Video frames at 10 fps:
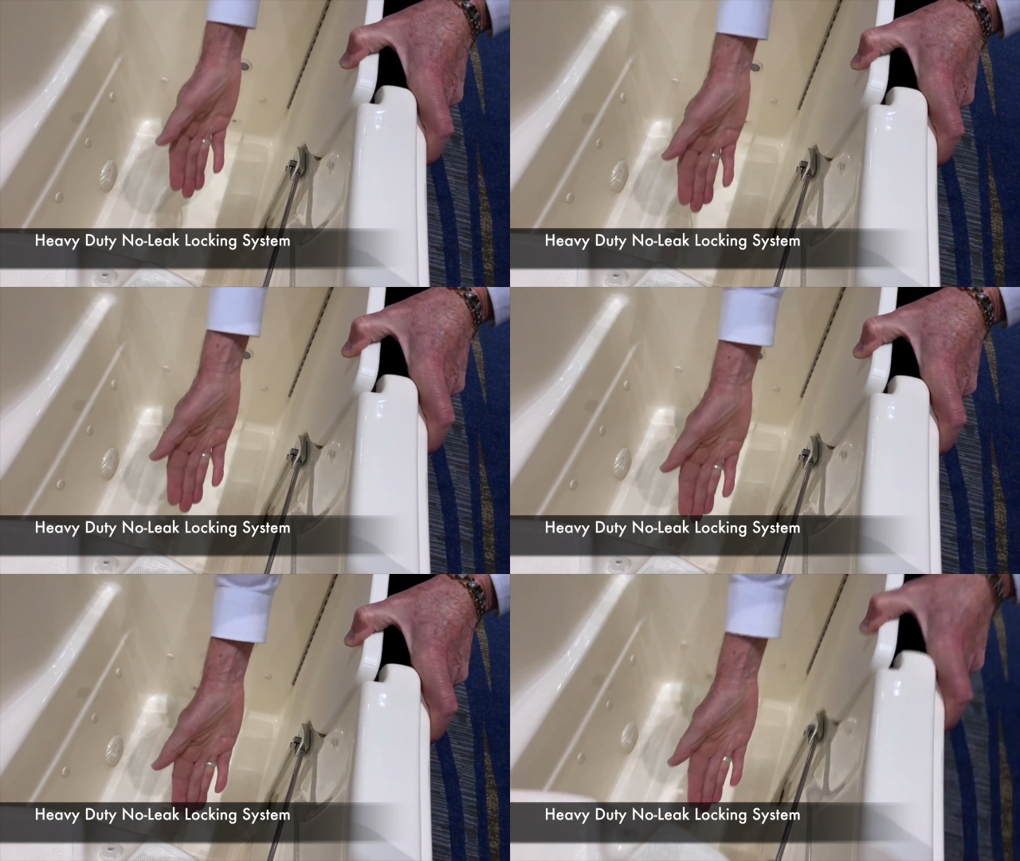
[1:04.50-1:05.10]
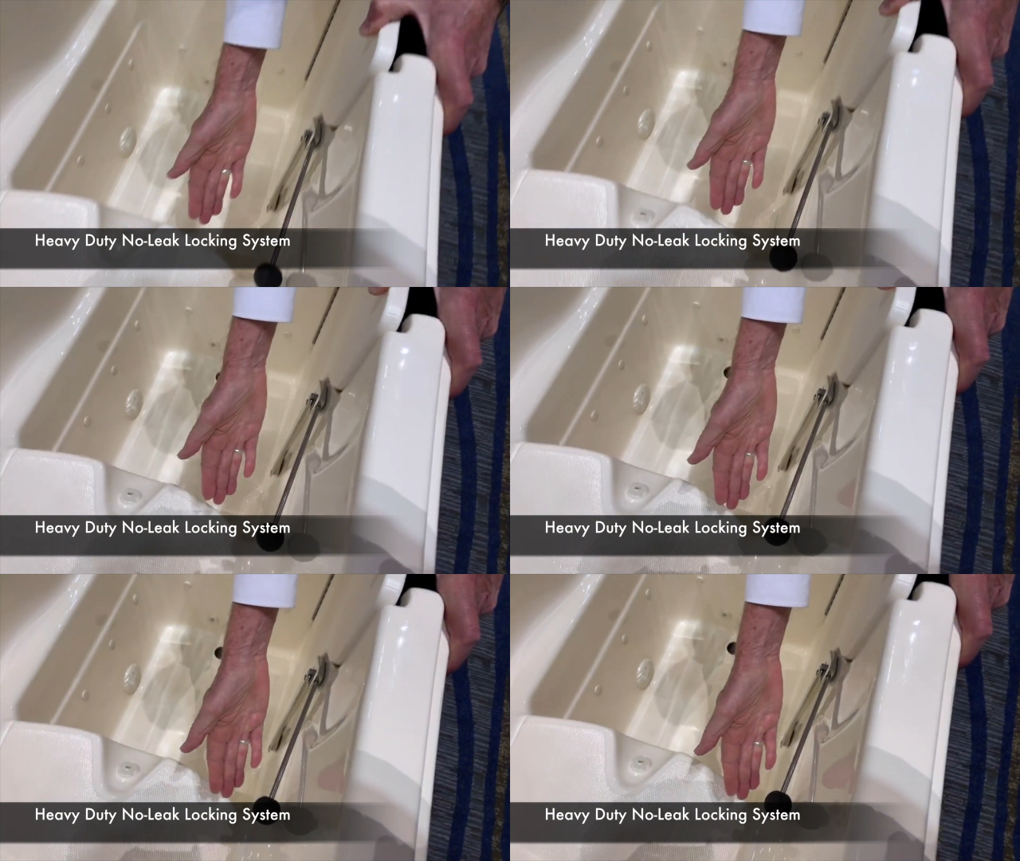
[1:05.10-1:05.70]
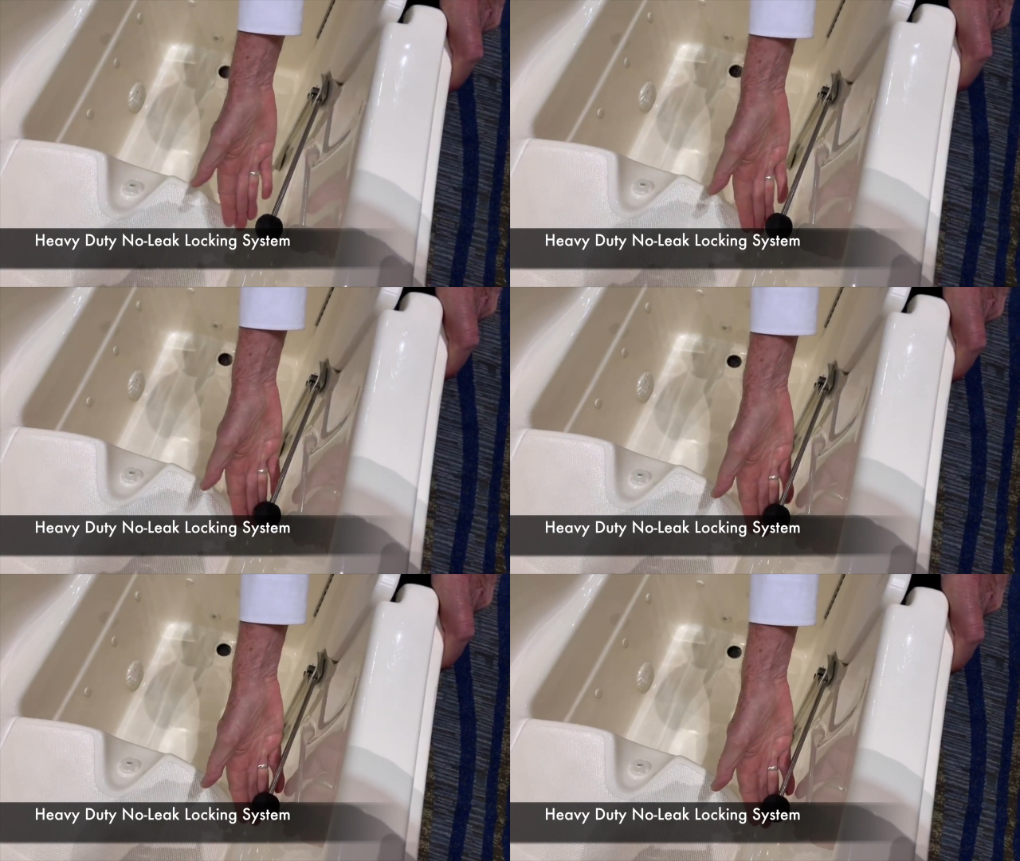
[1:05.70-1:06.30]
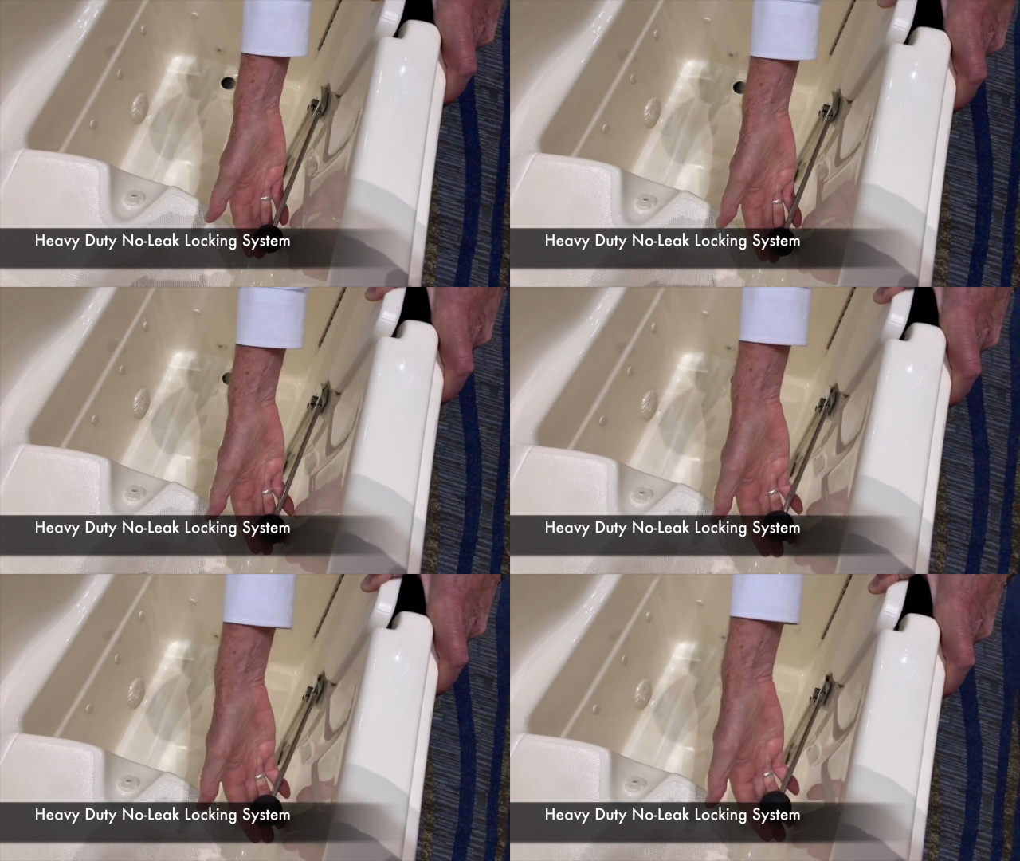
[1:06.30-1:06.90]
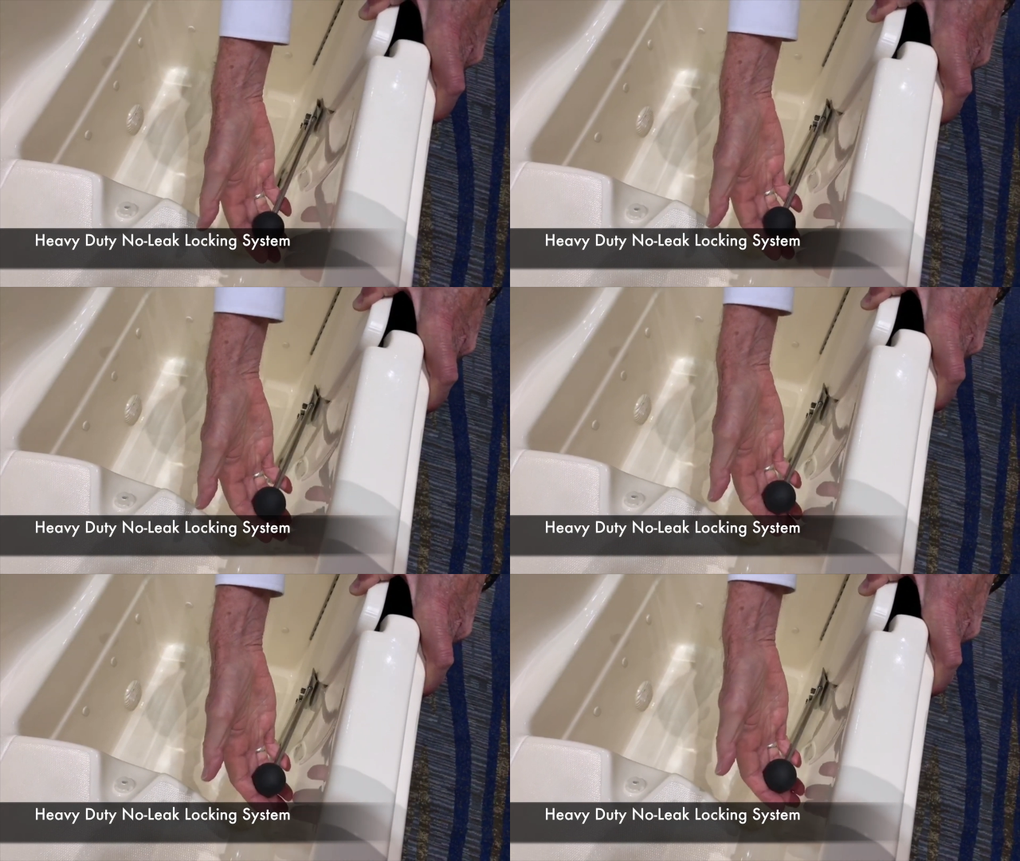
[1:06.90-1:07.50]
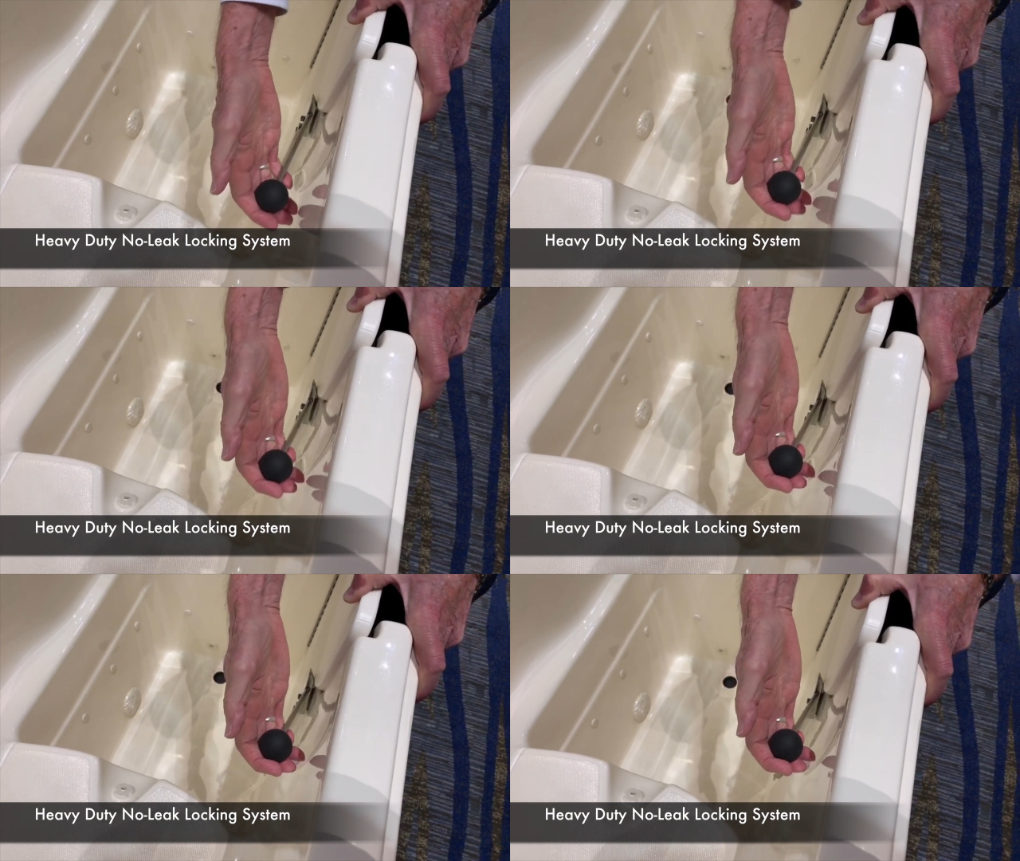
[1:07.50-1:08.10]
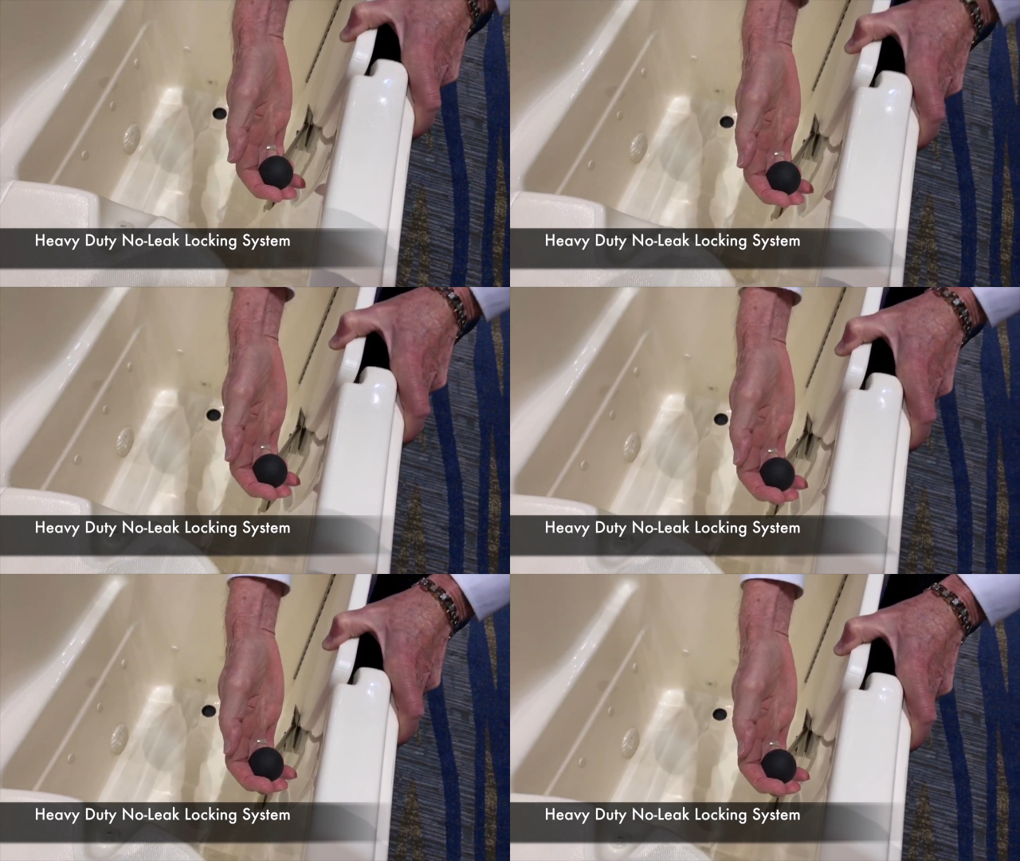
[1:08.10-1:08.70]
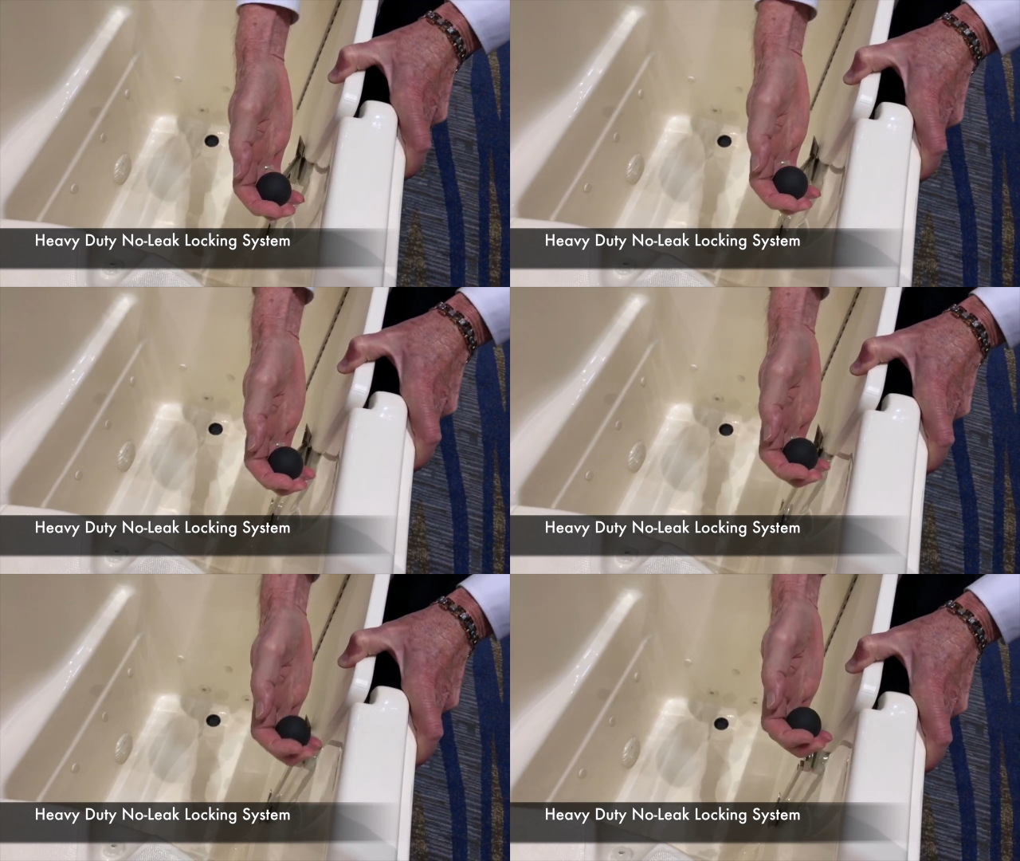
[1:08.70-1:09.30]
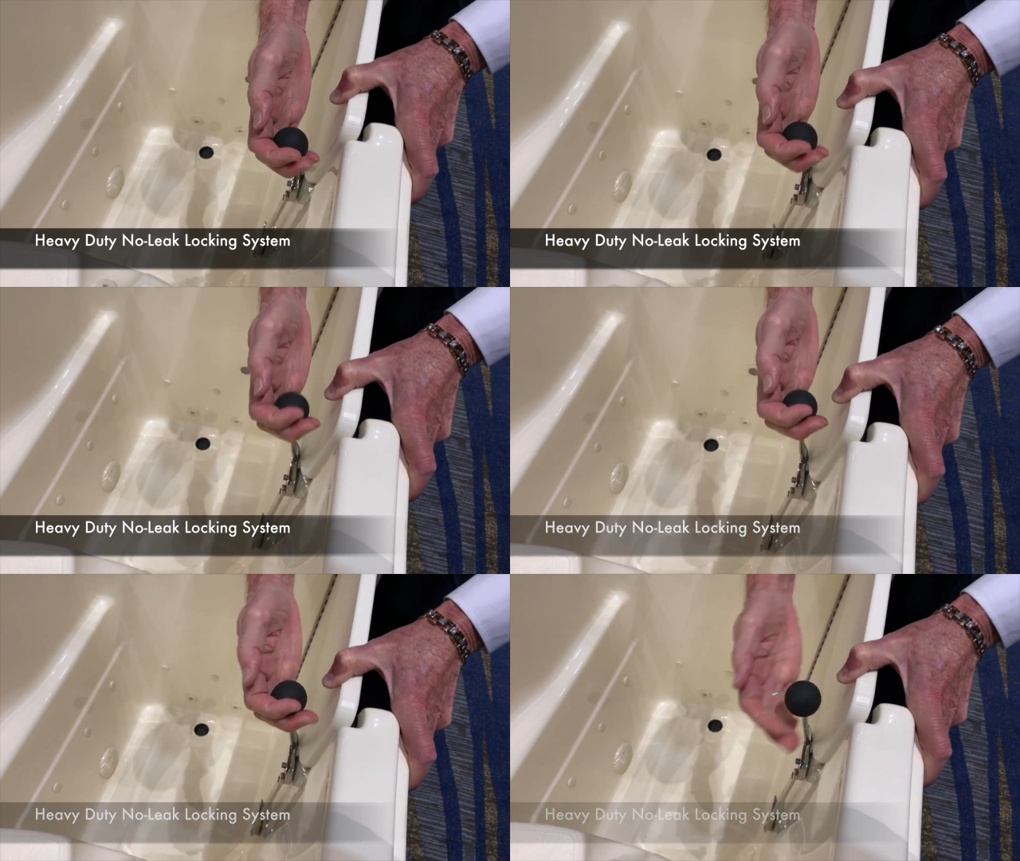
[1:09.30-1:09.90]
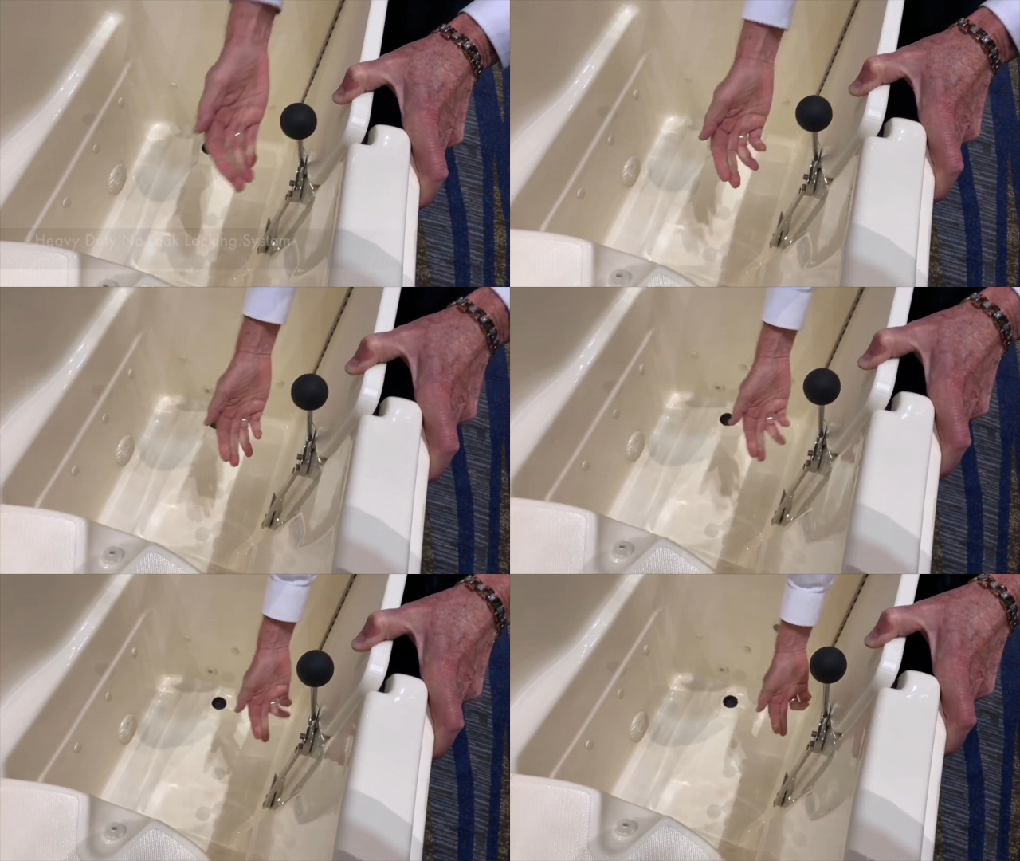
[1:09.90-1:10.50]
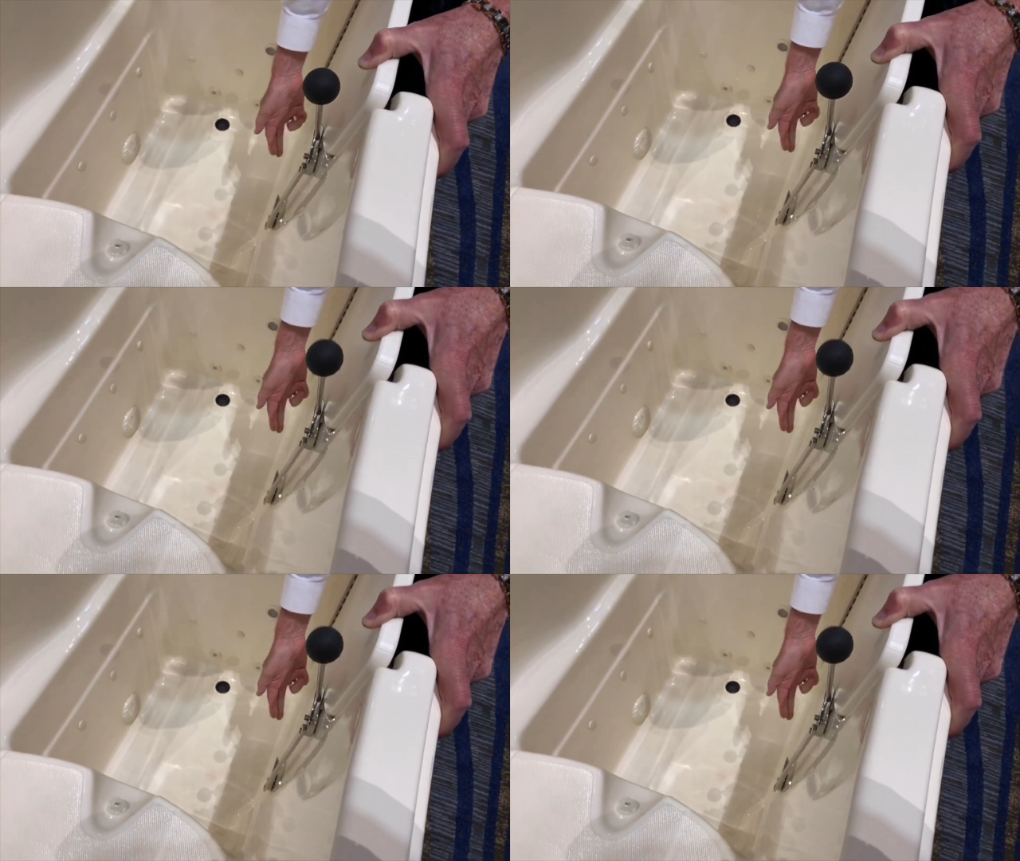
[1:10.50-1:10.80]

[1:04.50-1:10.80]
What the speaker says: [unreadable: no face in view]